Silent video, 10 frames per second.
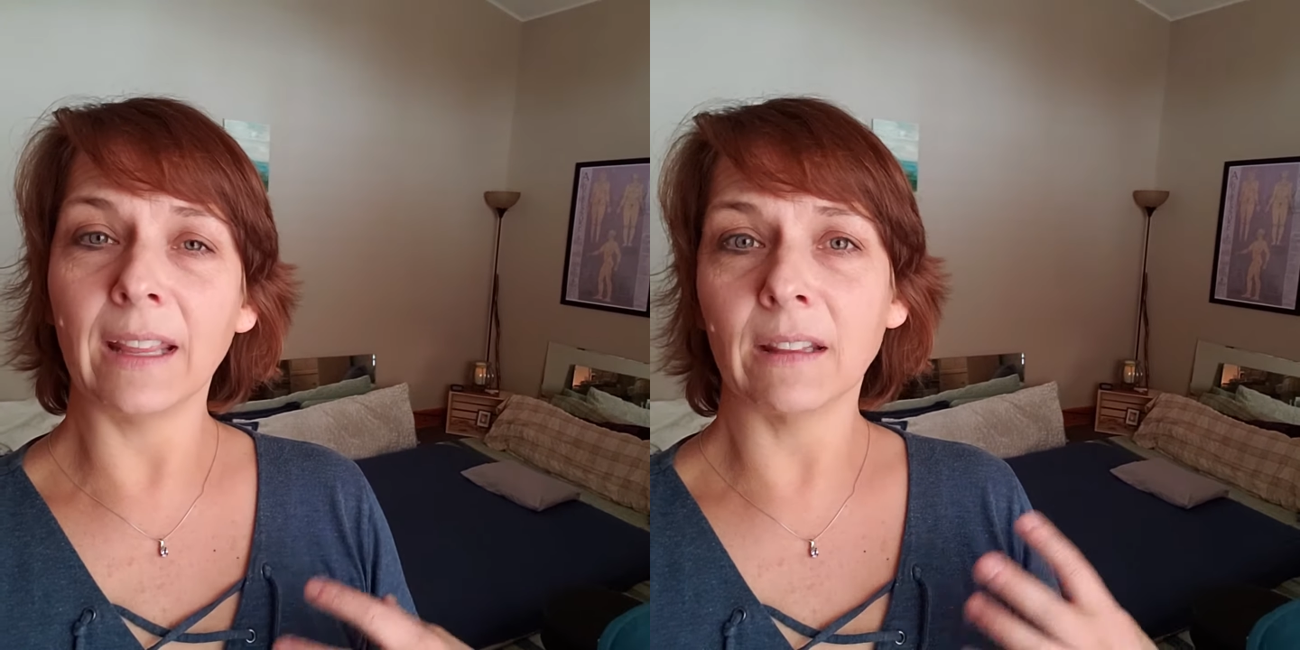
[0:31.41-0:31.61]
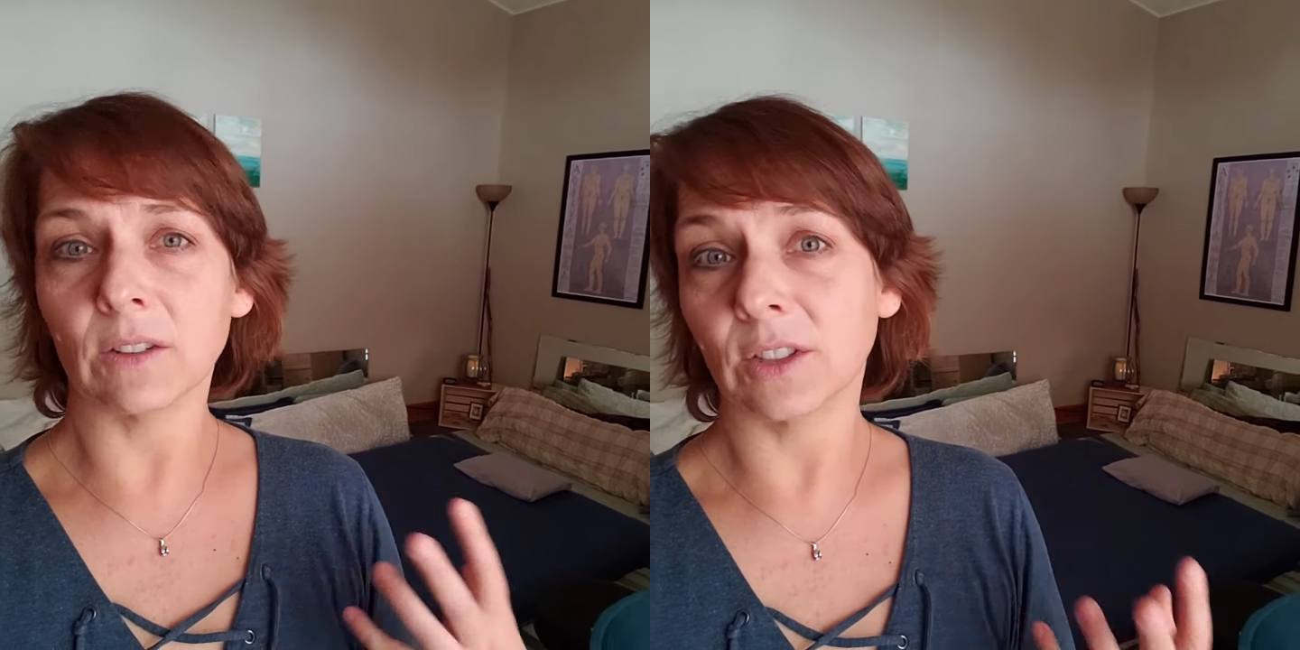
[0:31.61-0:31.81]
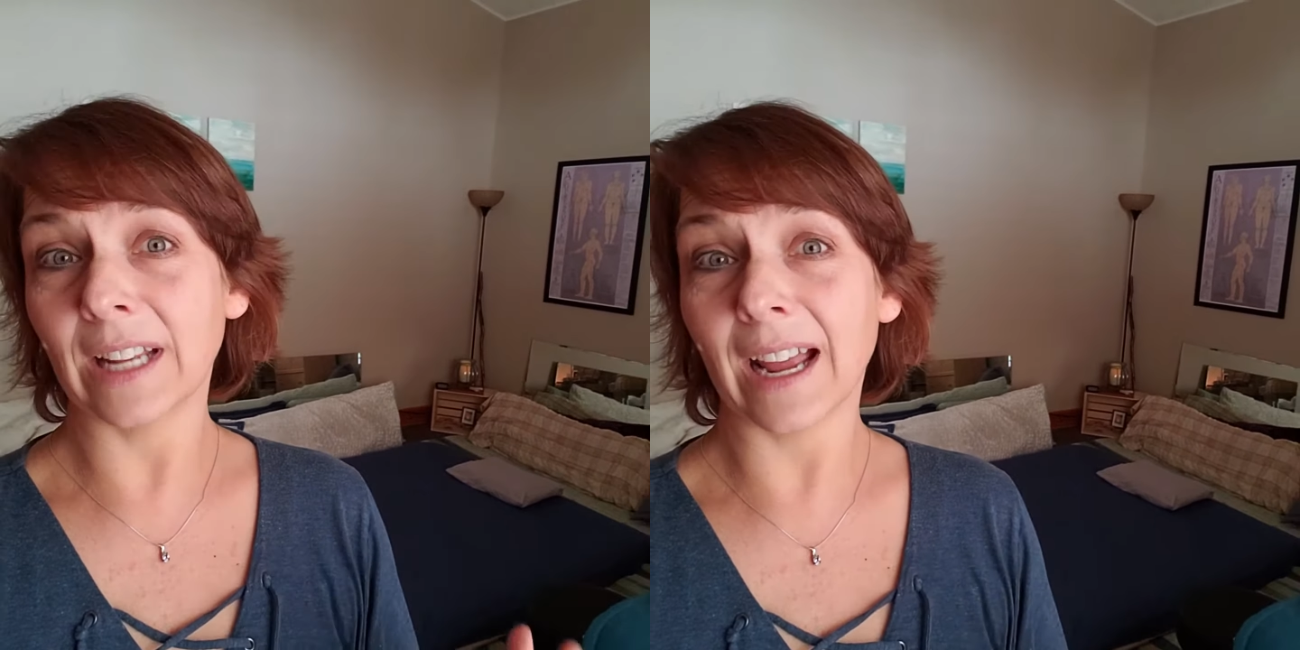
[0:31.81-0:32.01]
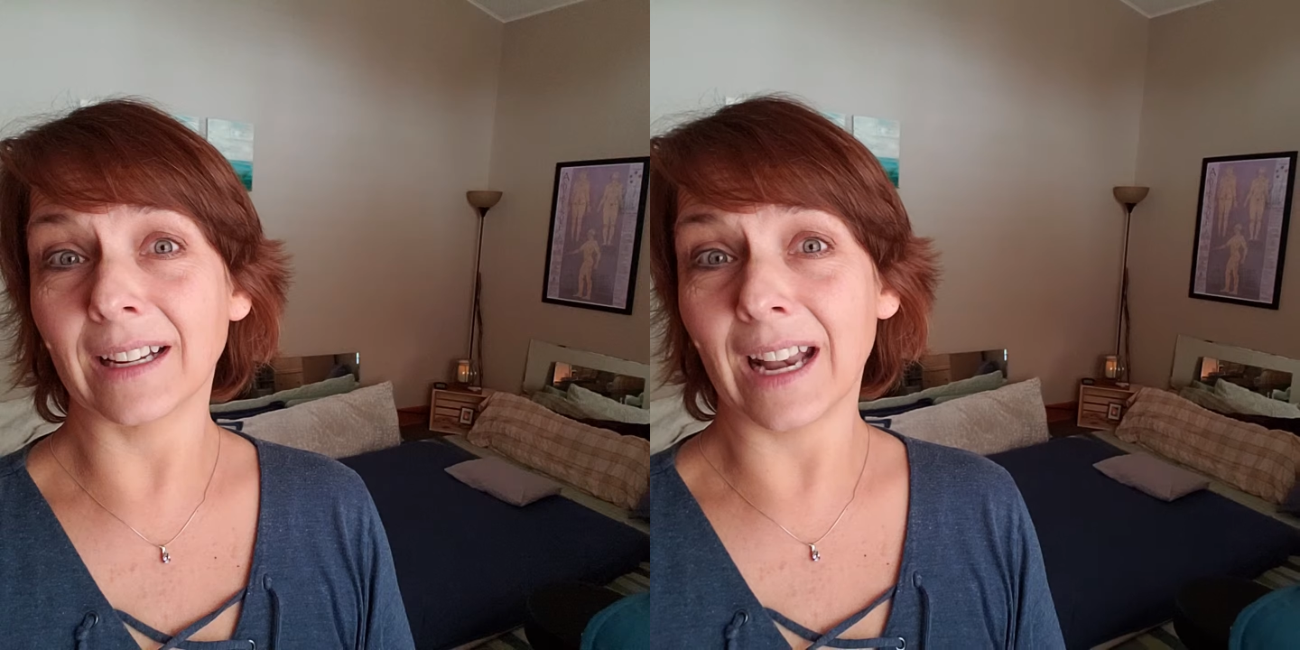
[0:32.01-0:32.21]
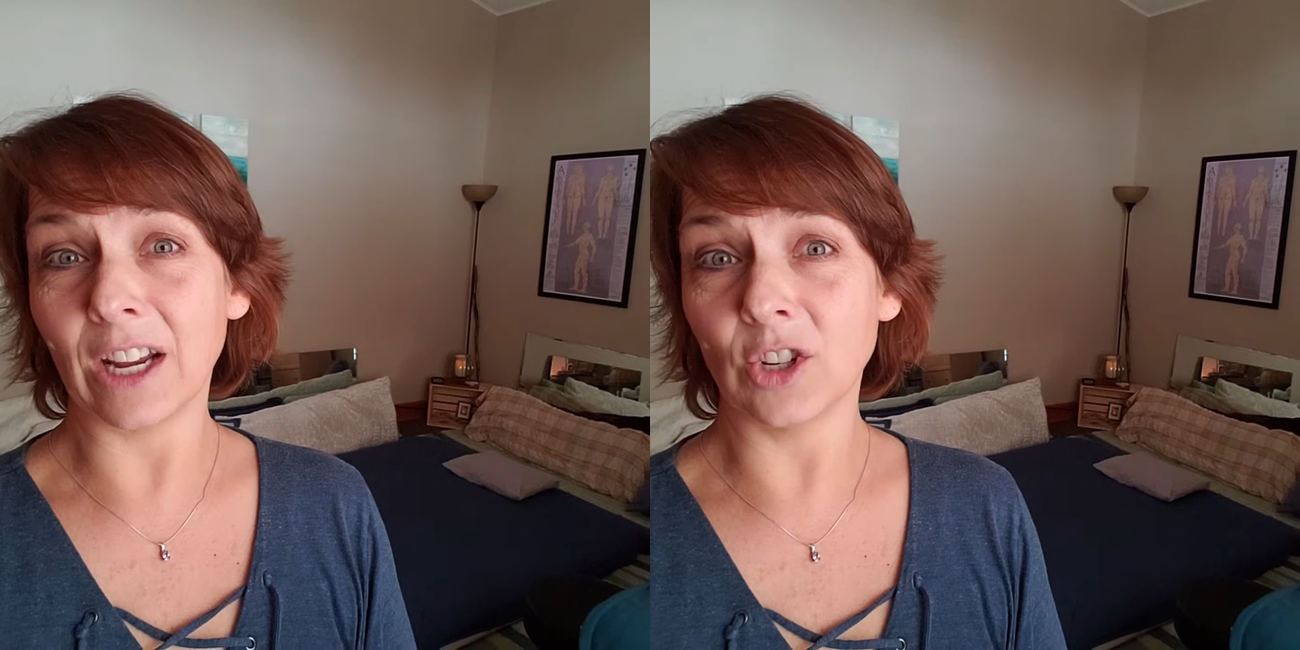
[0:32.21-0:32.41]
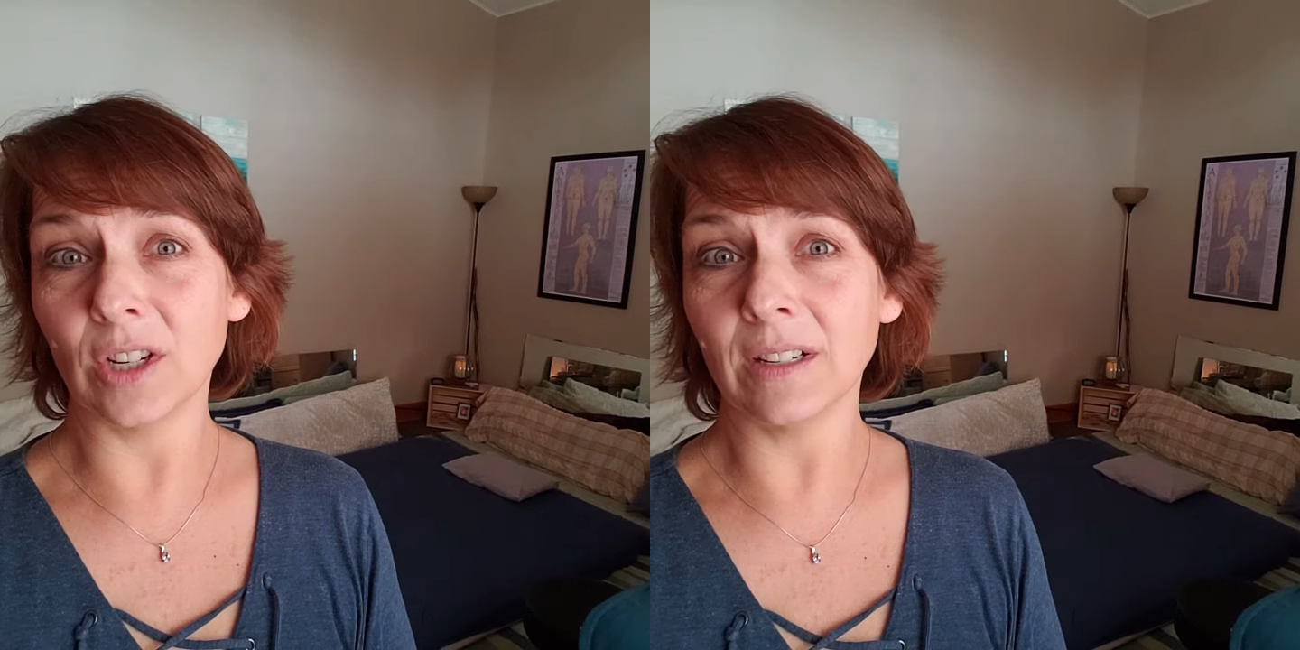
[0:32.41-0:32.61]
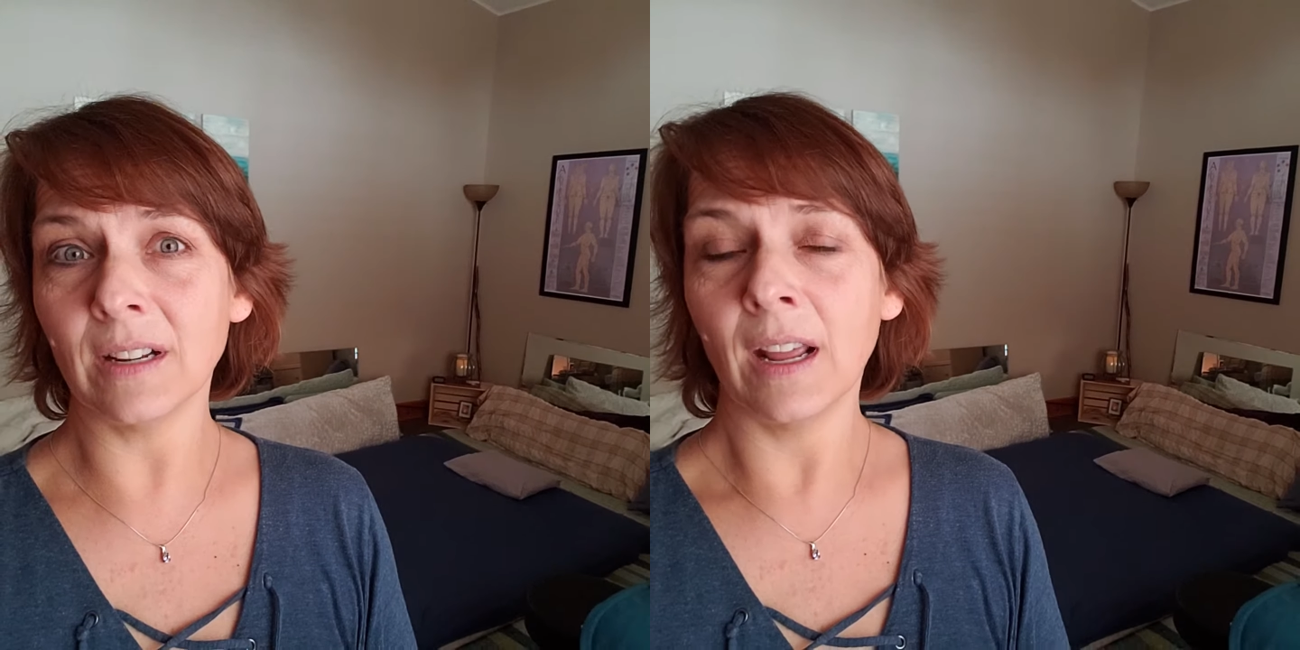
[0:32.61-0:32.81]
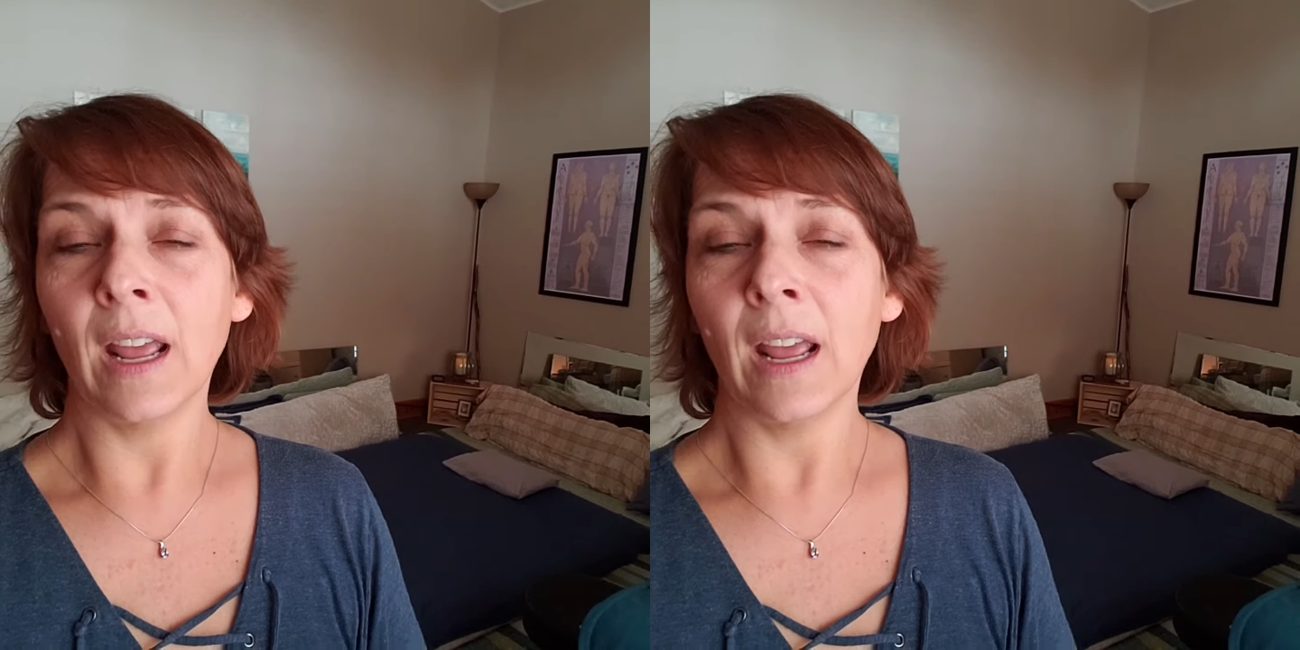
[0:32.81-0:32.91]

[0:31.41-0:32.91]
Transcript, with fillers: there's stagnation.